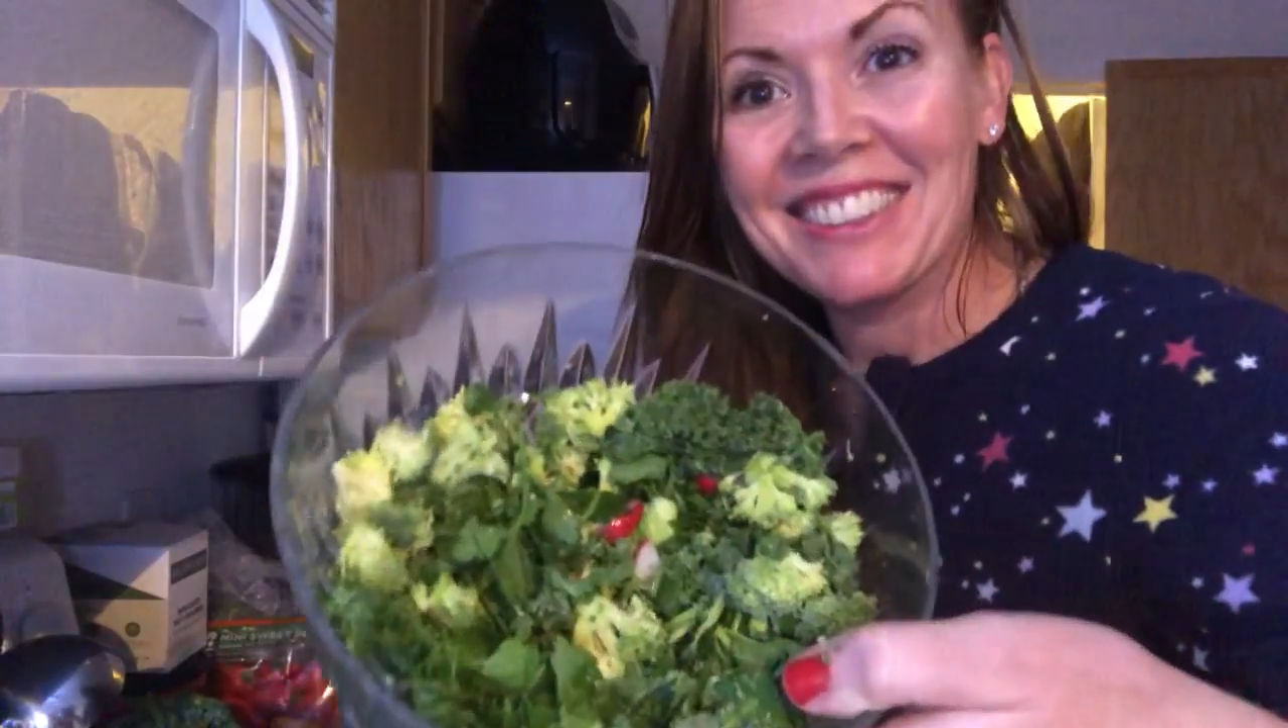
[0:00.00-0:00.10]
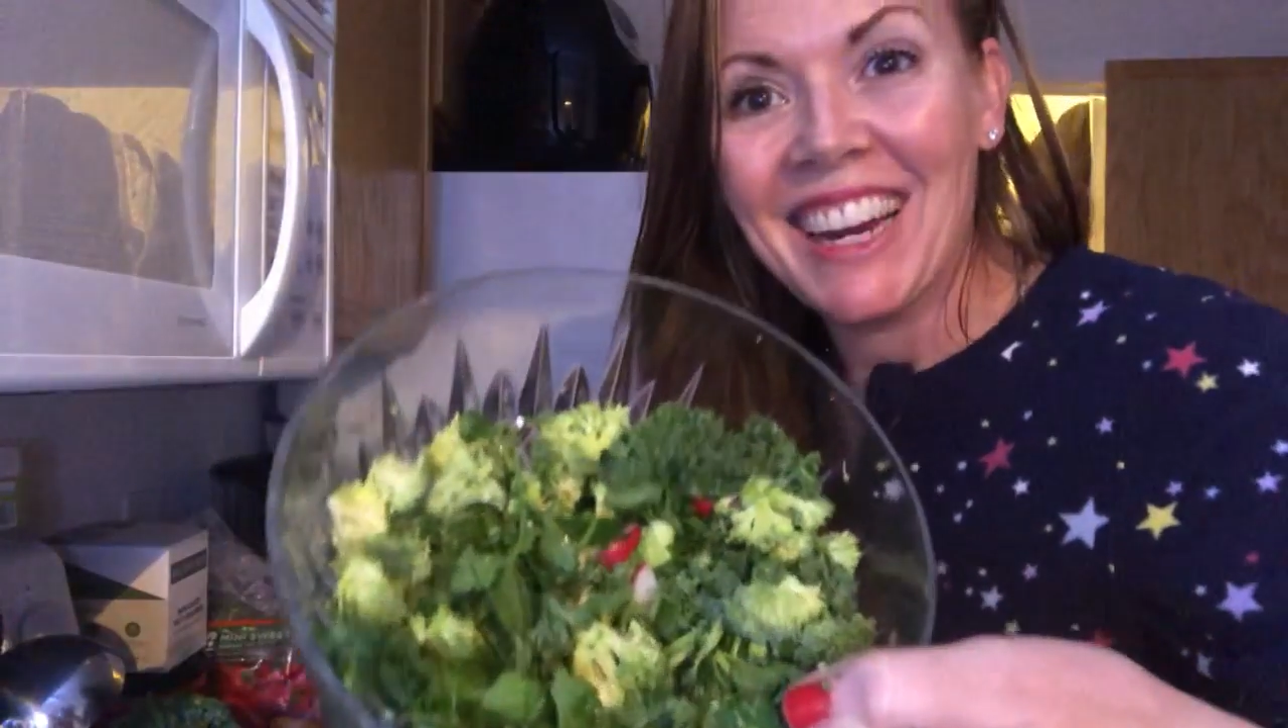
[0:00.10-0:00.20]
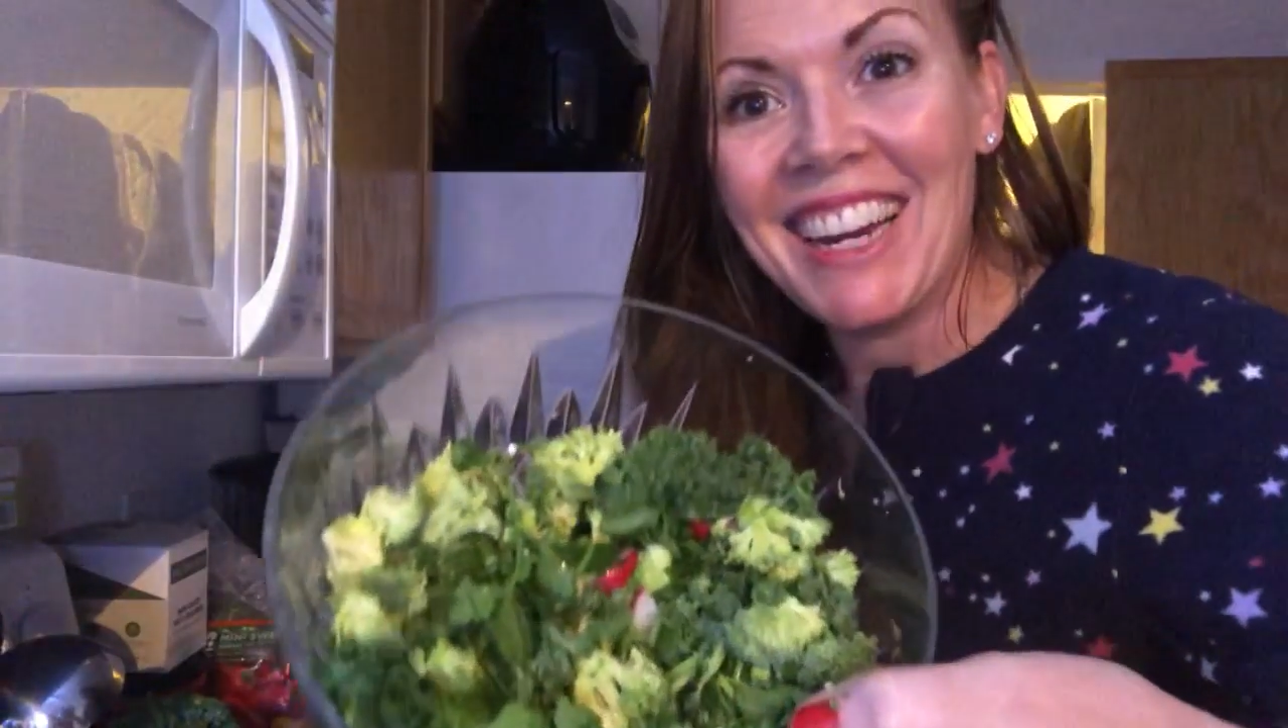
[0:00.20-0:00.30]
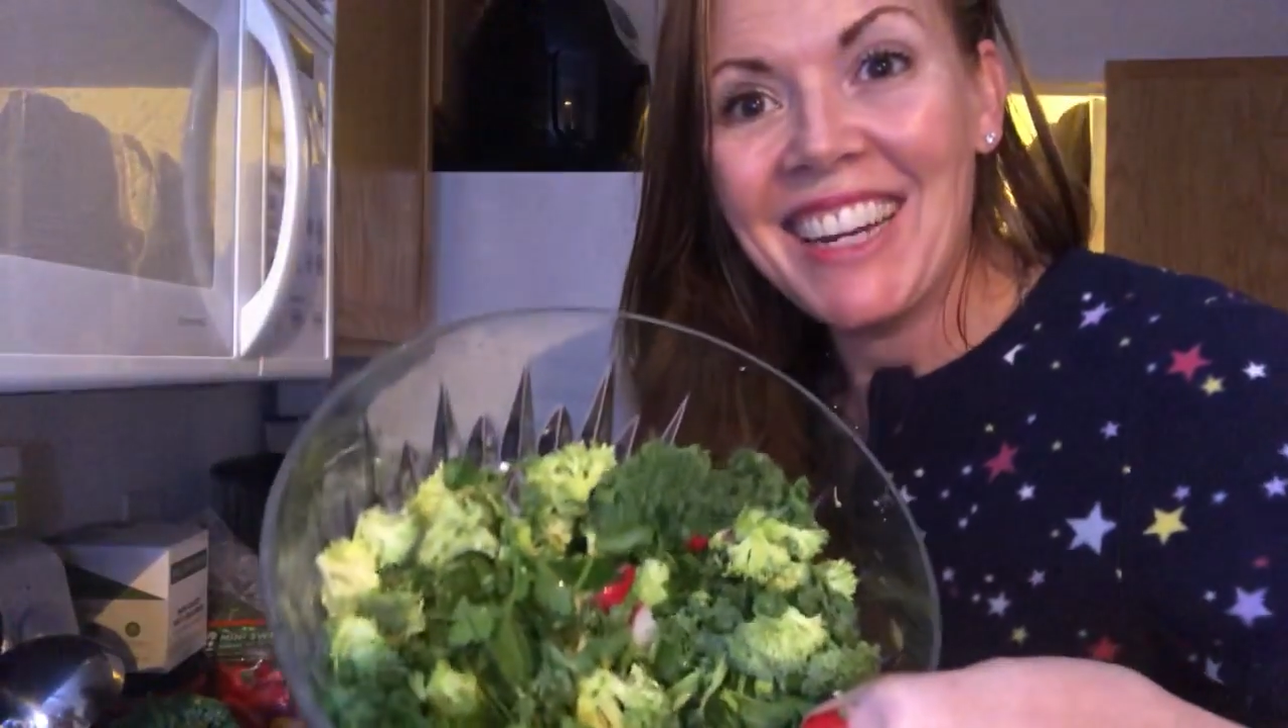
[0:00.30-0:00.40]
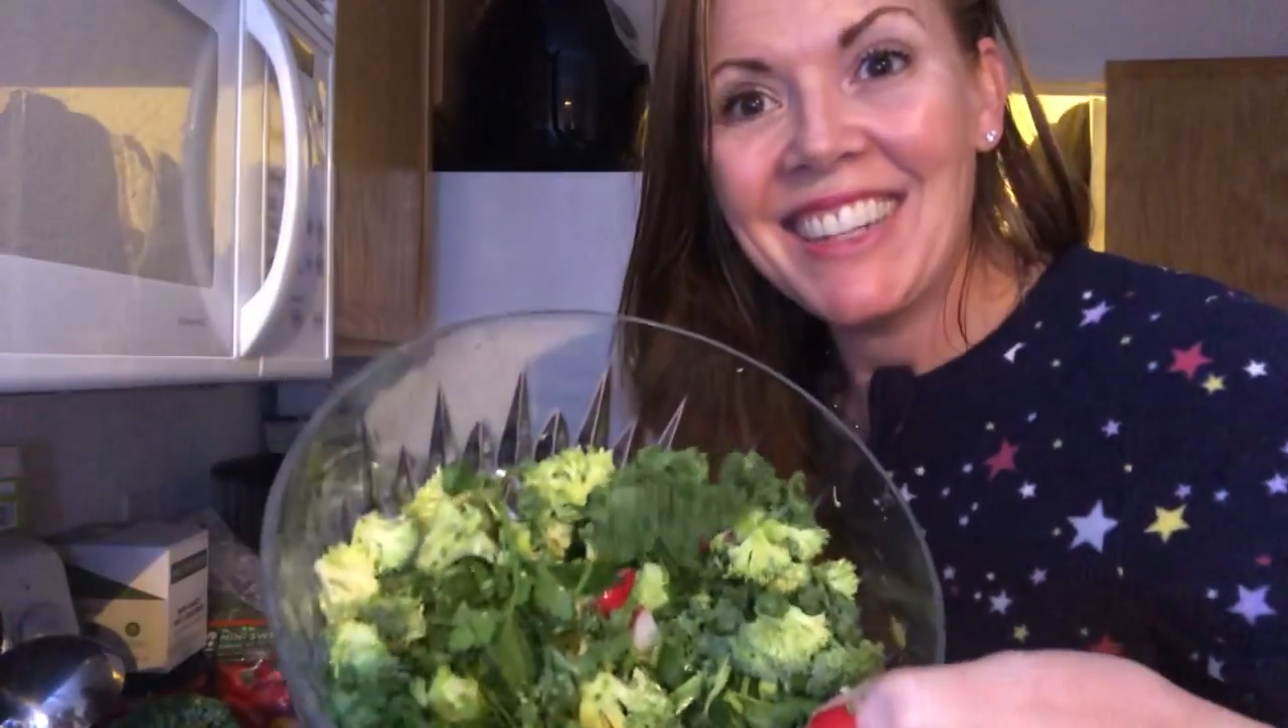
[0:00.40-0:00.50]

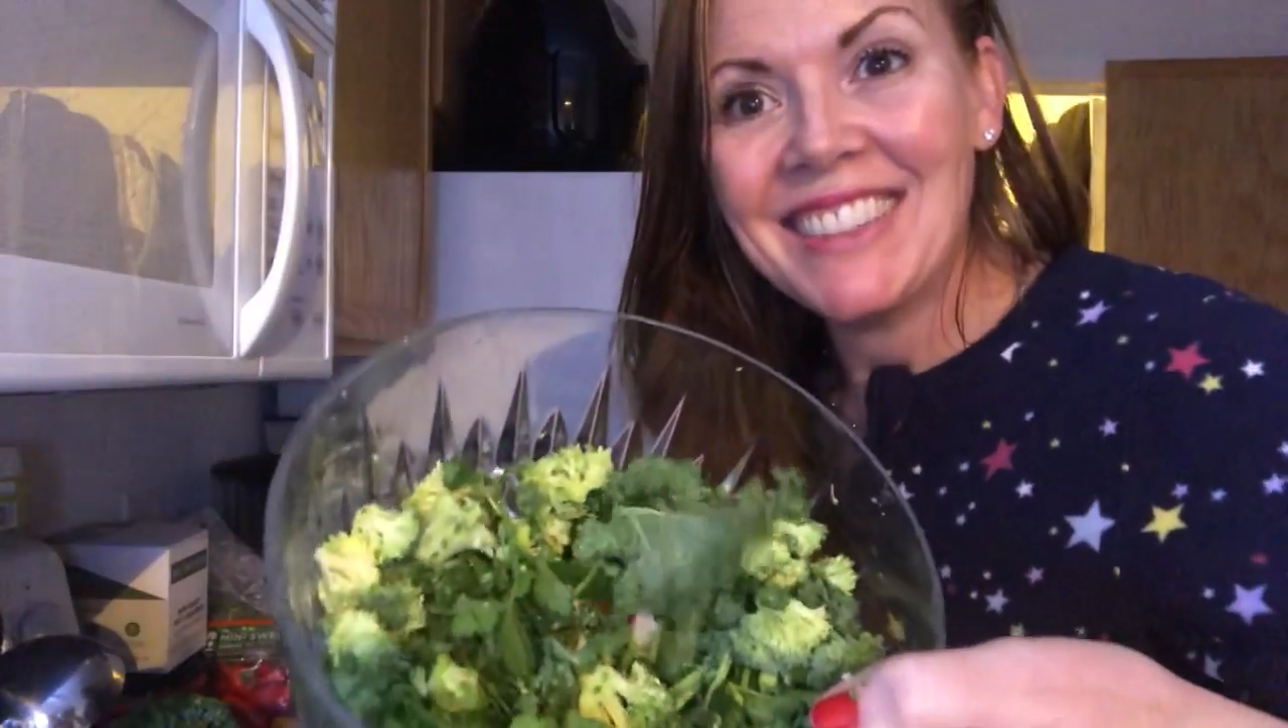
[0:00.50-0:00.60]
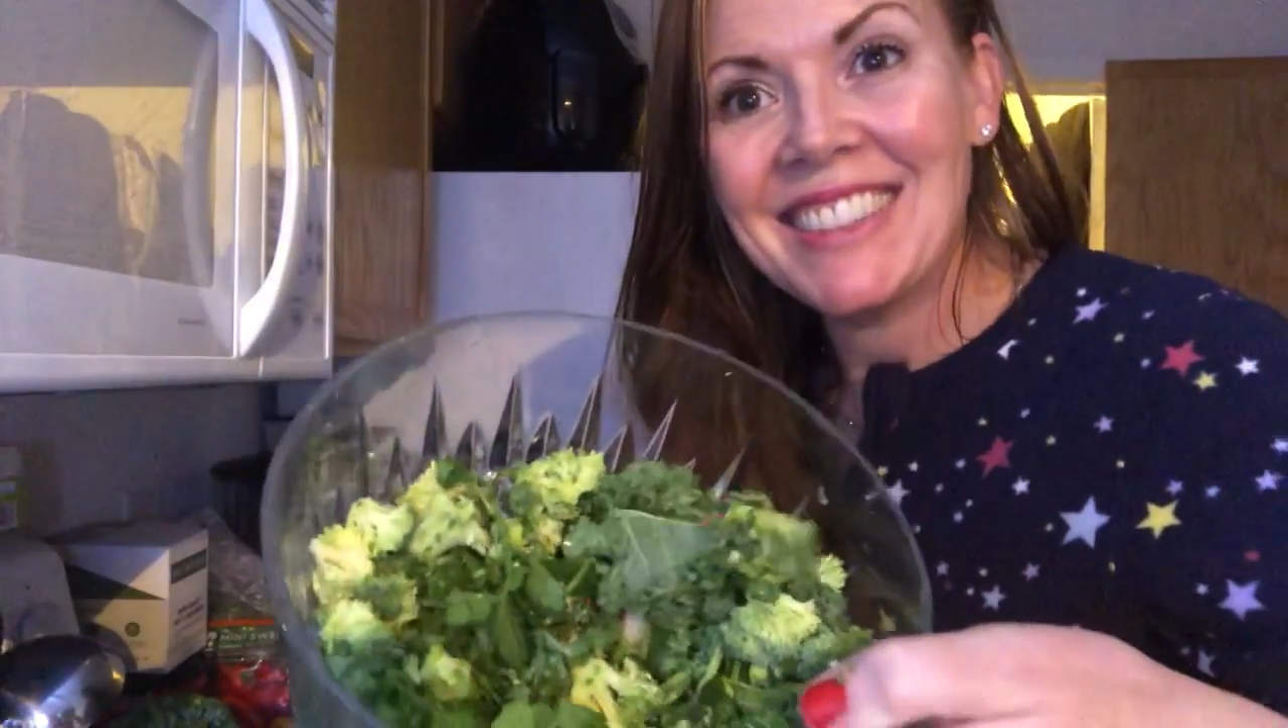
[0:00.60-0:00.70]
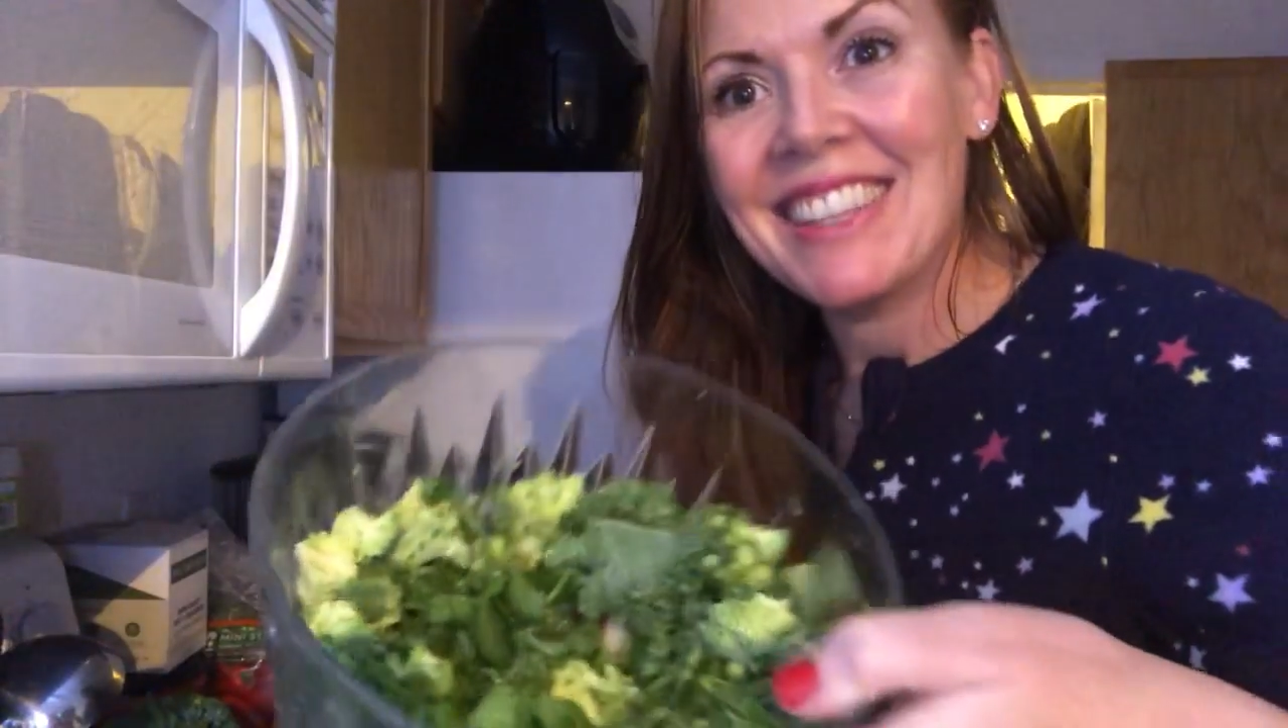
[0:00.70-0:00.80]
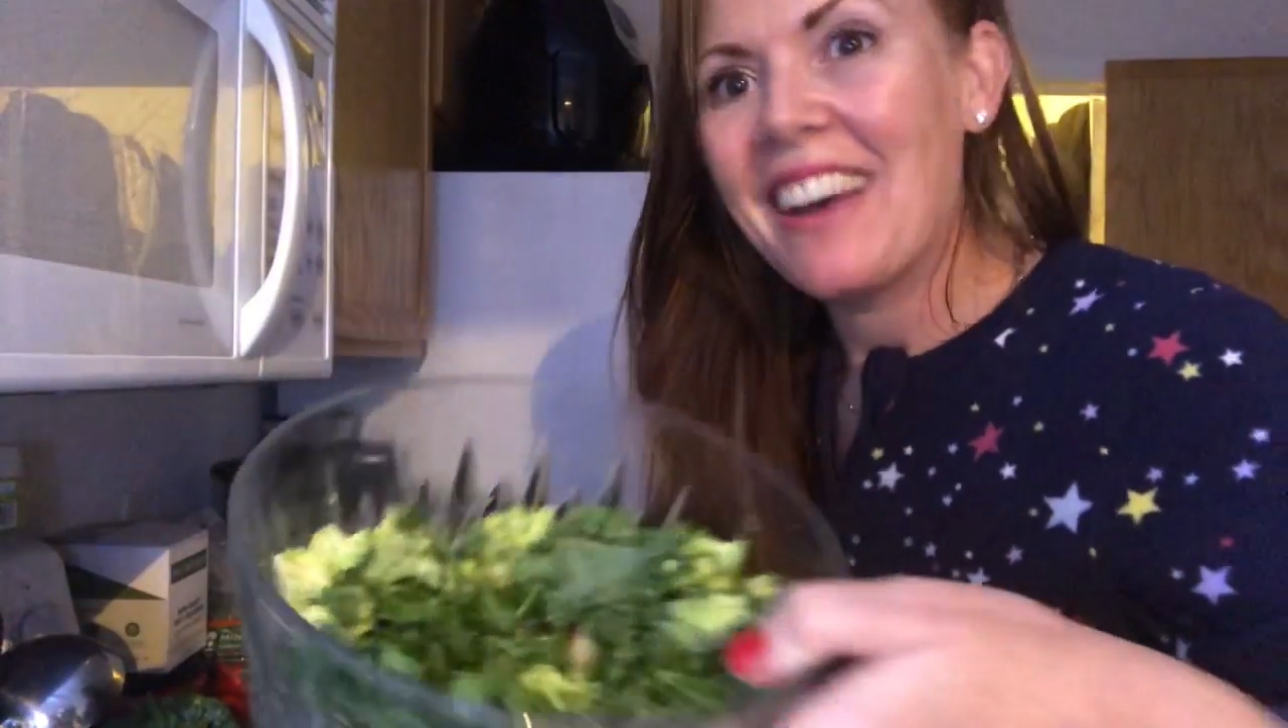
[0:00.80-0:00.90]
great?